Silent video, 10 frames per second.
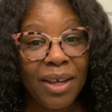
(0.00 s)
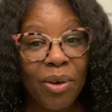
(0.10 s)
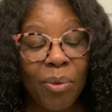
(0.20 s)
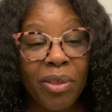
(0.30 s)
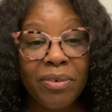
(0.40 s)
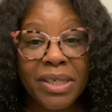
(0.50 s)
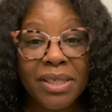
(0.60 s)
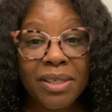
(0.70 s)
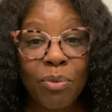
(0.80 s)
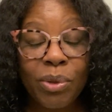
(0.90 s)
whether
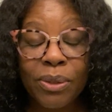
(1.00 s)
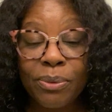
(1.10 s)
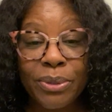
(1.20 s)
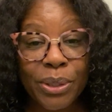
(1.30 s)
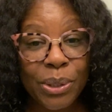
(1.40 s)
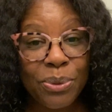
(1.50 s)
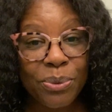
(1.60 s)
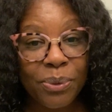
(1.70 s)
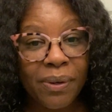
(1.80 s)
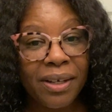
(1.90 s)
it's someone who's
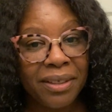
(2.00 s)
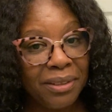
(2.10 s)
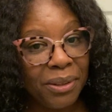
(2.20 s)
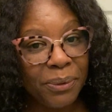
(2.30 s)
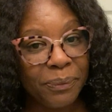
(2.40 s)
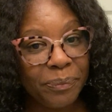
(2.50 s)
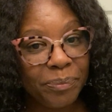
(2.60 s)
known or unknown.